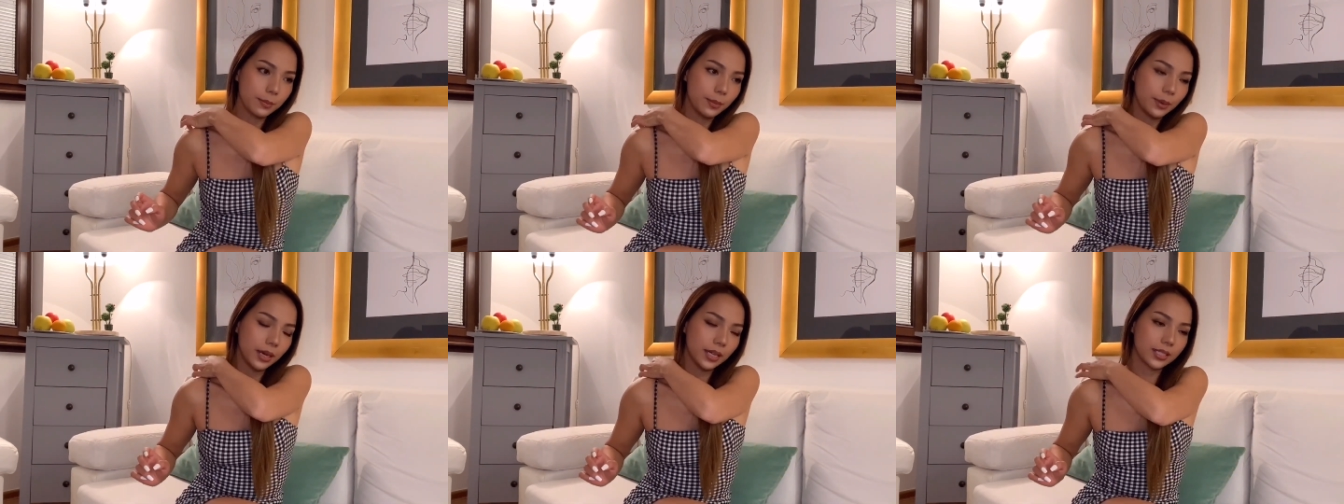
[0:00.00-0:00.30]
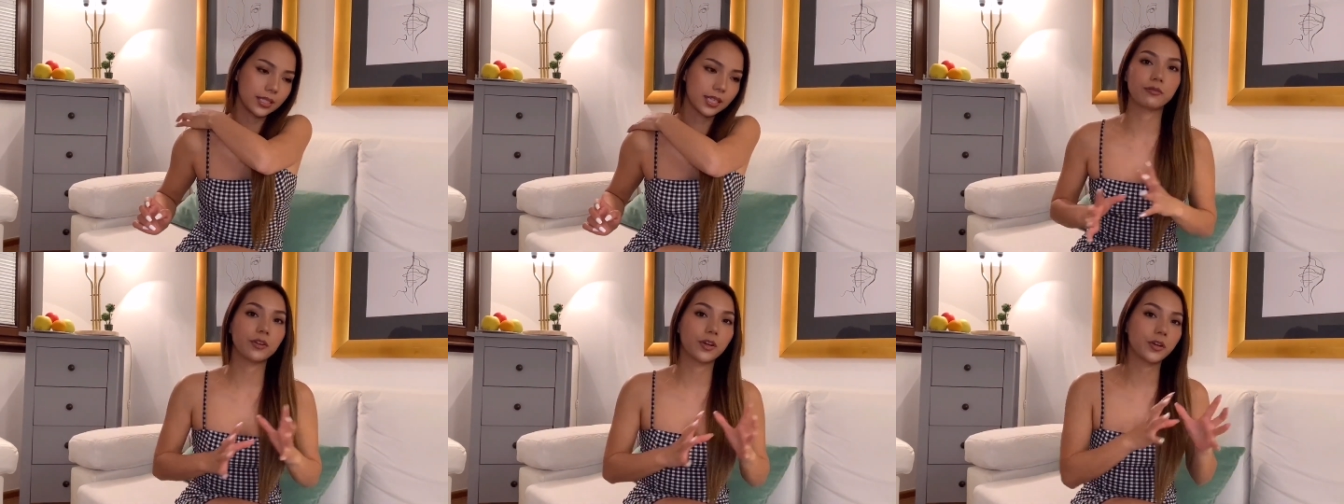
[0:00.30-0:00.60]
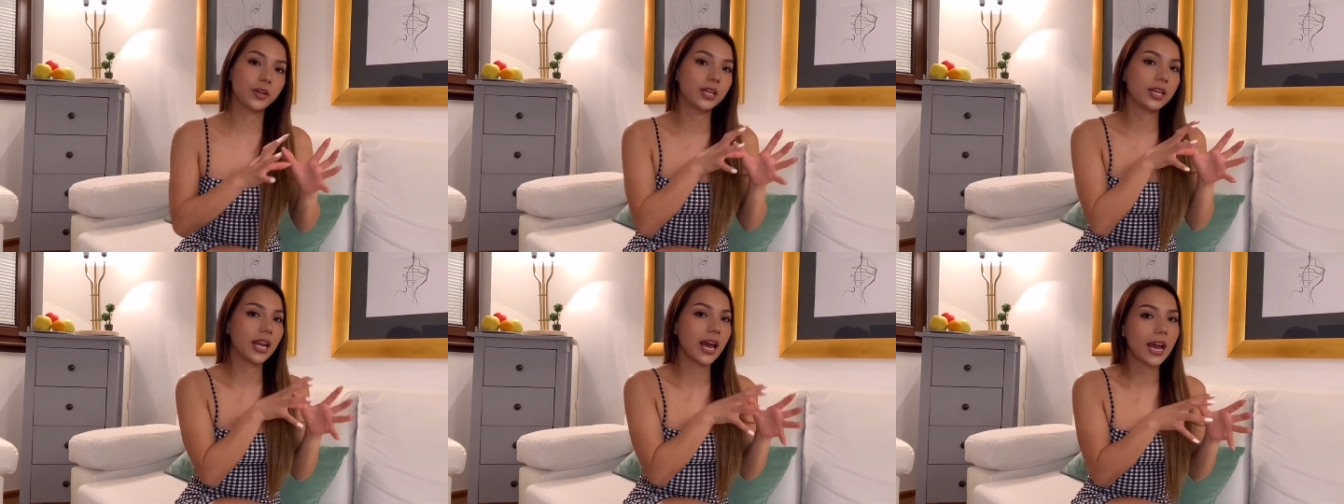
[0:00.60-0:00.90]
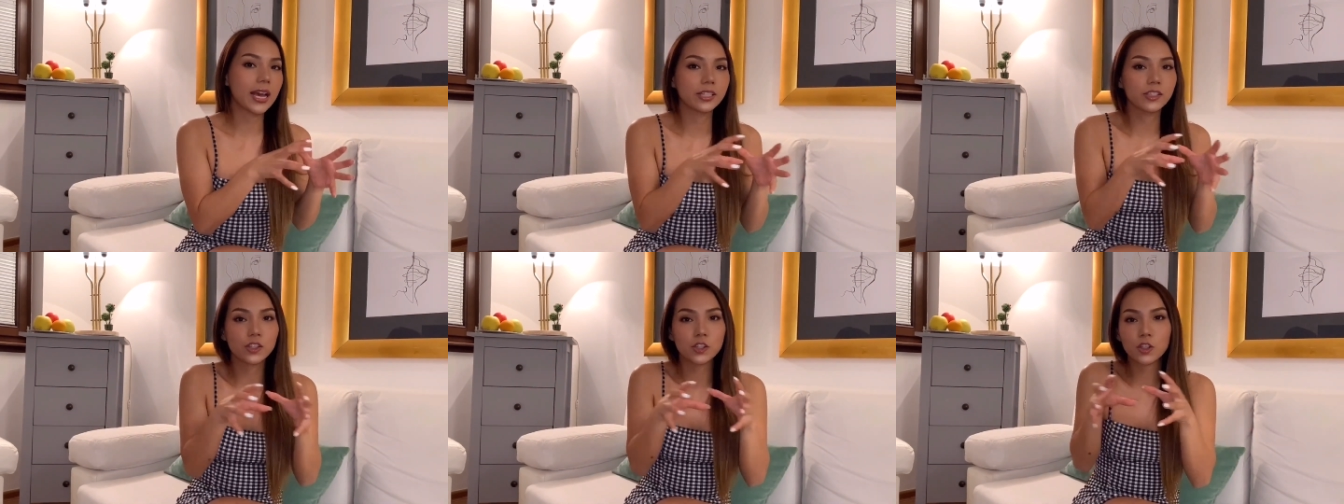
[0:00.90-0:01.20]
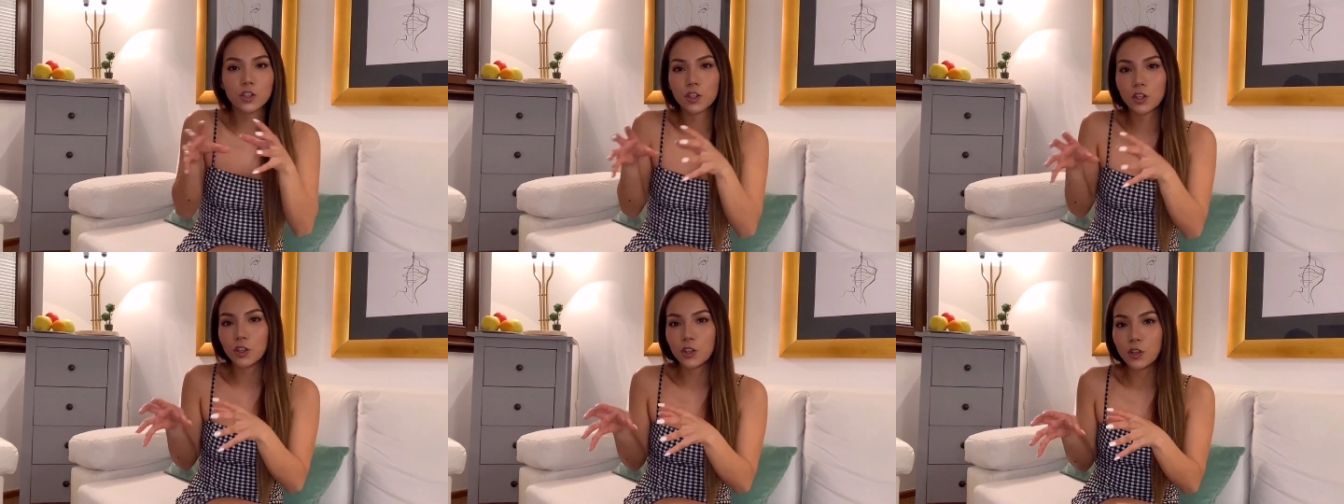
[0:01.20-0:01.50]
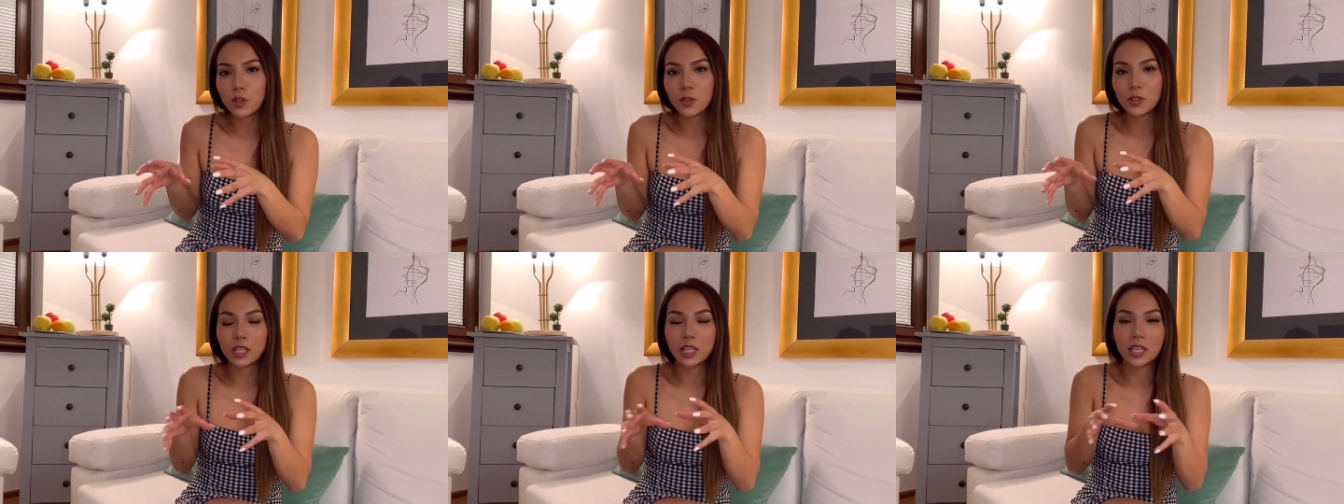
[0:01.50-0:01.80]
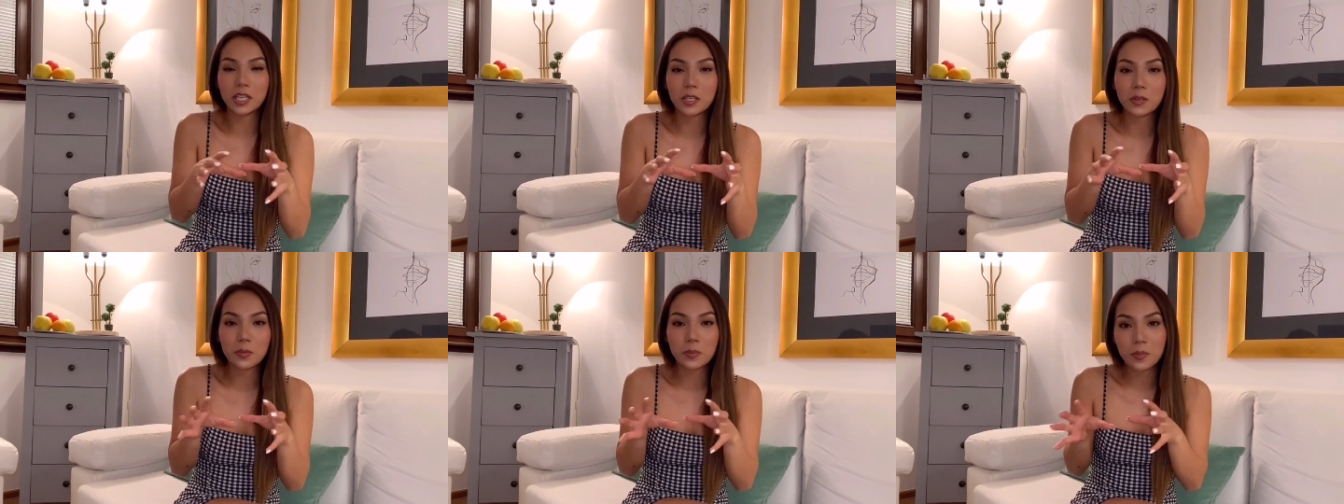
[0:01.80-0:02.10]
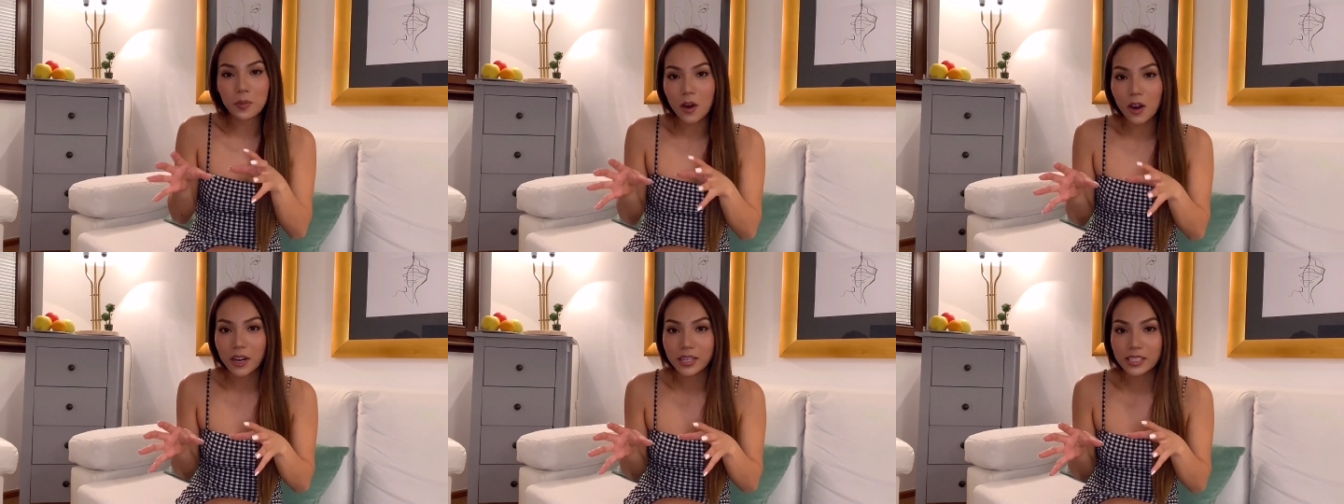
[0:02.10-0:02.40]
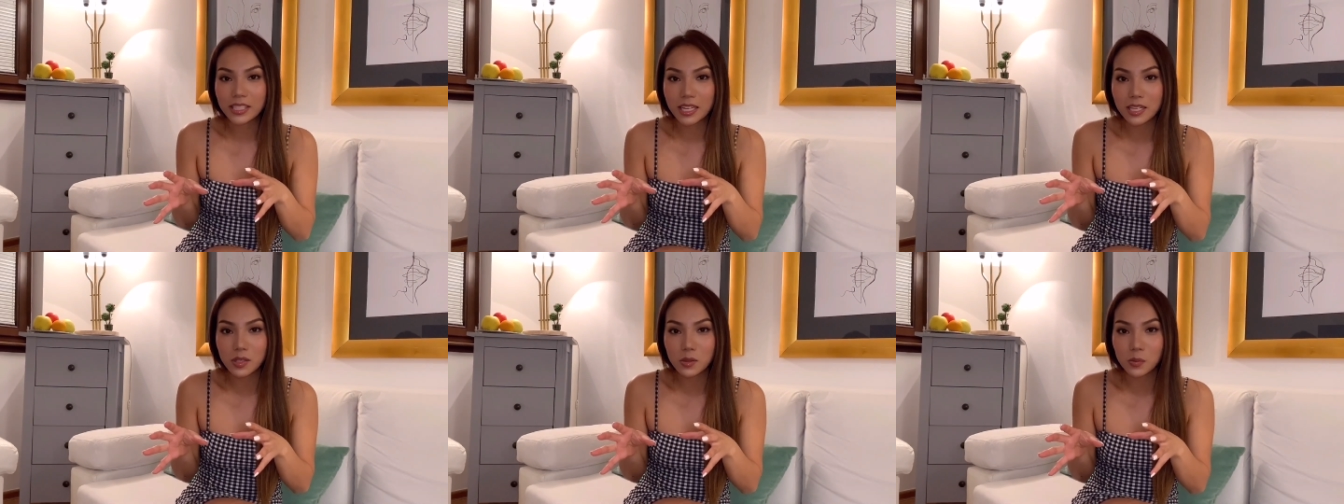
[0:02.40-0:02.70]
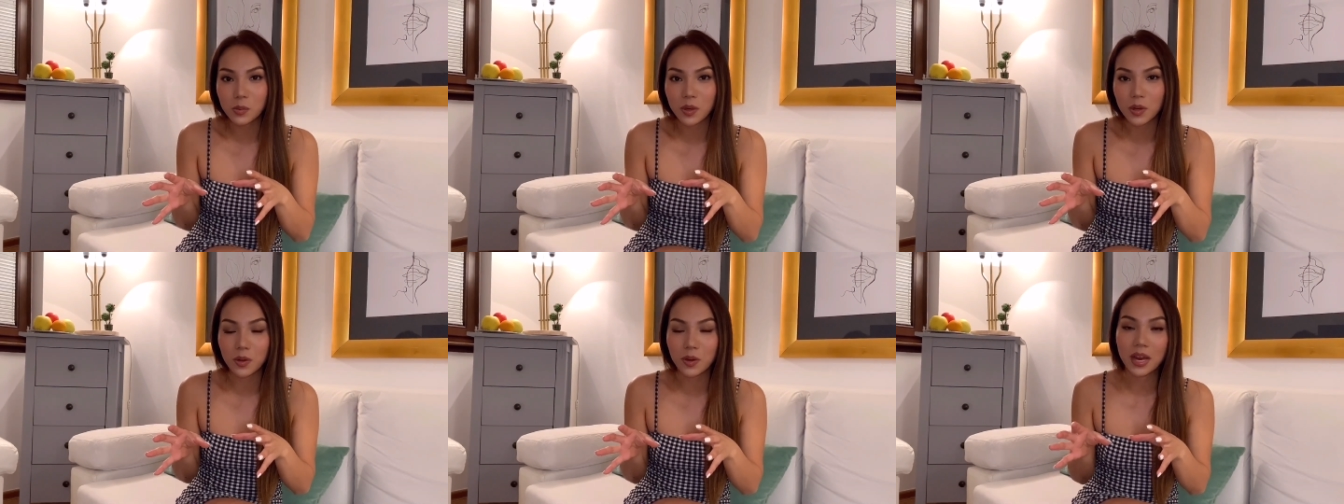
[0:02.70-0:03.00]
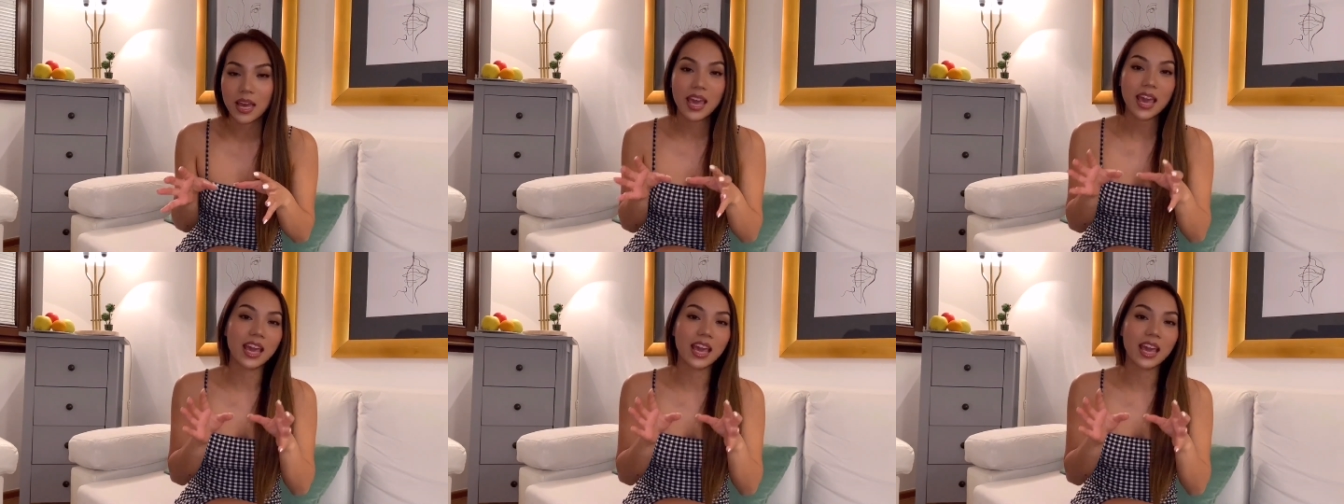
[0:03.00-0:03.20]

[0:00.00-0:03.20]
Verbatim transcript: but very nice, cute little bars as well.